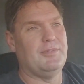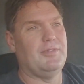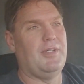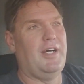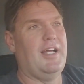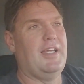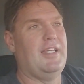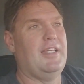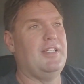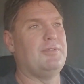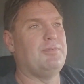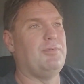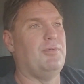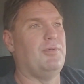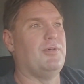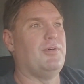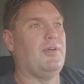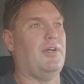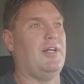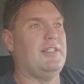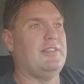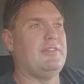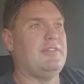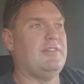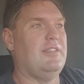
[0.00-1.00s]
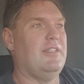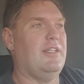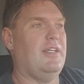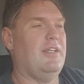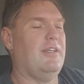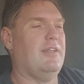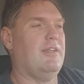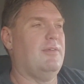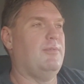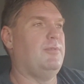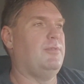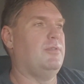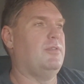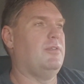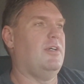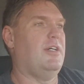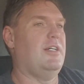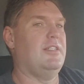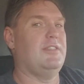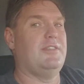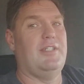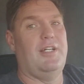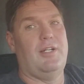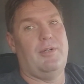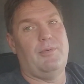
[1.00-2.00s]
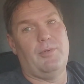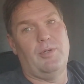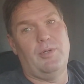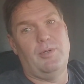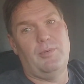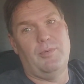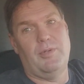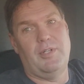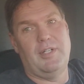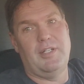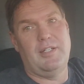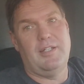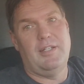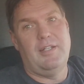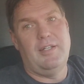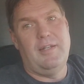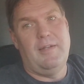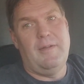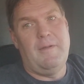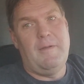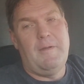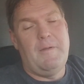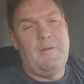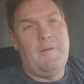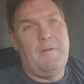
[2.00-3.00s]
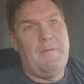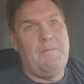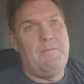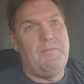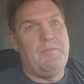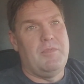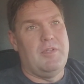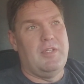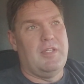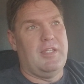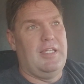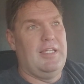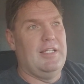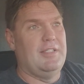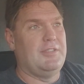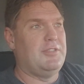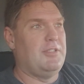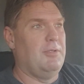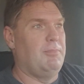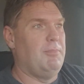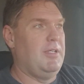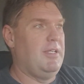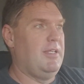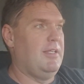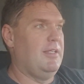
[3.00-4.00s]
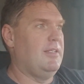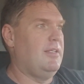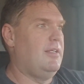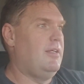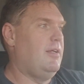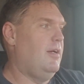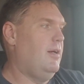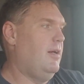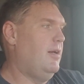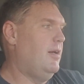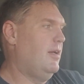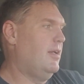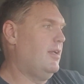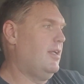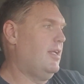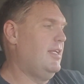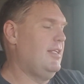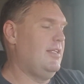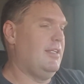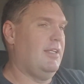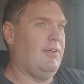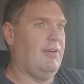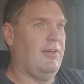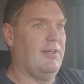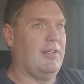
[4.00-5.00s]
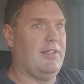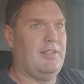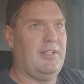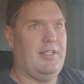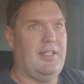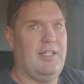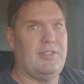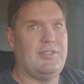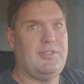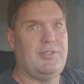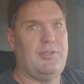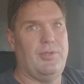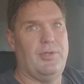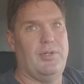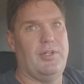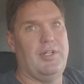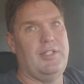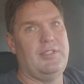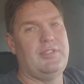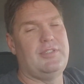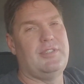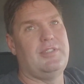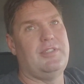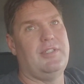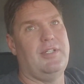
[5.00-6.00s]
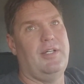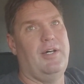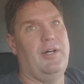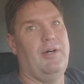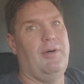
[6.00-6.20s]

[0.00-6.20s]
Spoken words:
I guess we'll cross that road gets to me, gets to us.